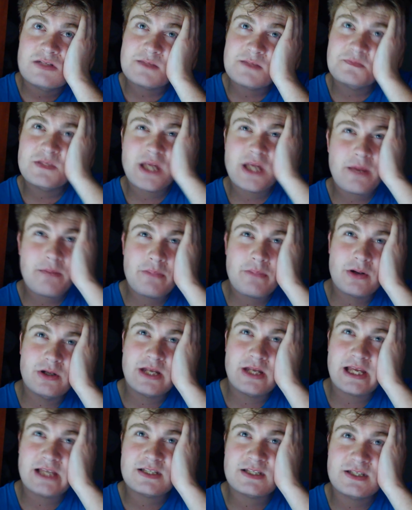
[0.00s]
September
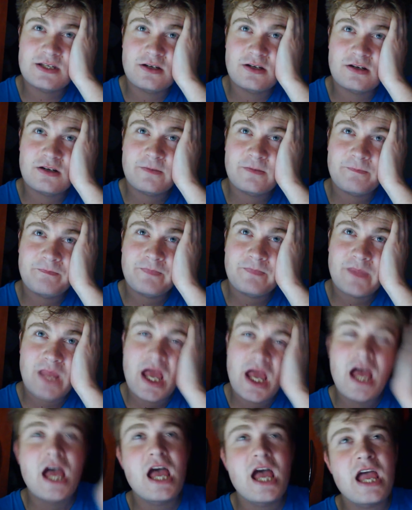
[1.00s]
next year,
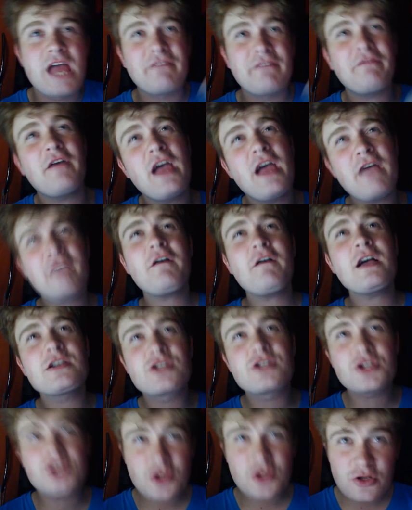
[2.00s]
if
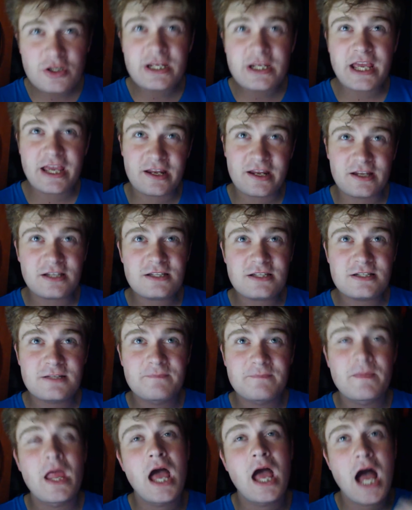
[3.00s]
I should hit it,
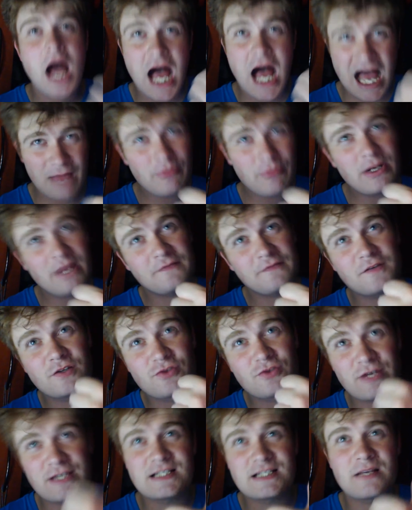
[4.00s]
I would have
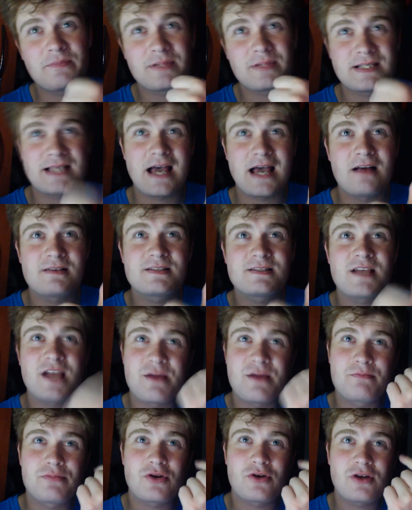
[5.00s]
to dress up as
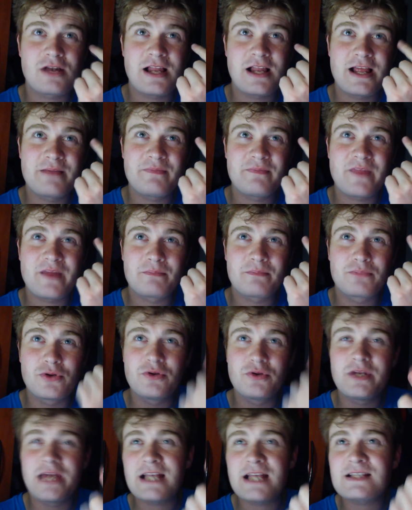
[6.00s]
Elsa and proclaim that
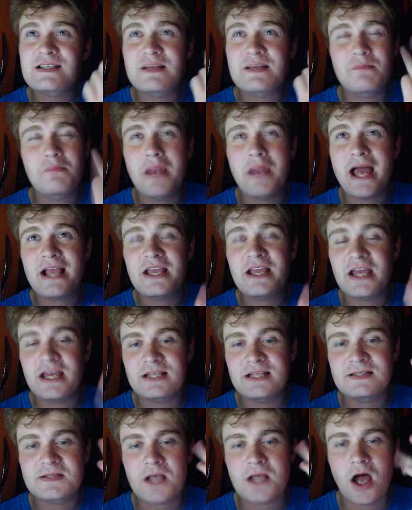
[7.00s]
brunettes and
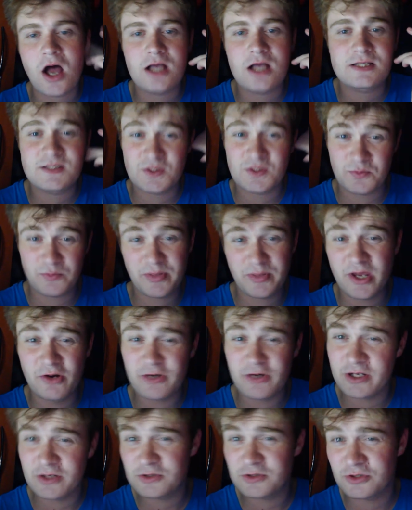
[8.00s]
blackheads are
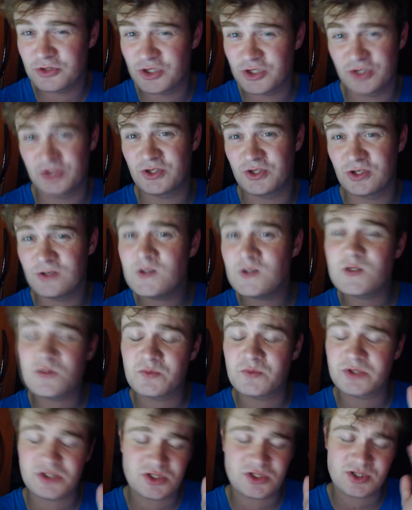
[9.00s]
superior to
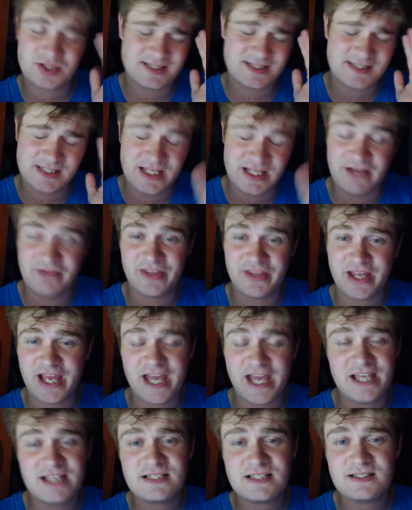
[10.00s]
gingers, which is never the
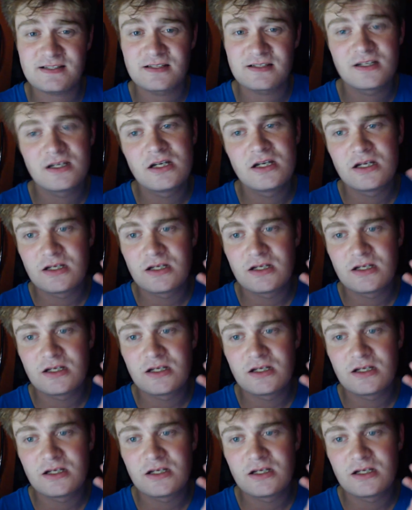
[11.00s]
case.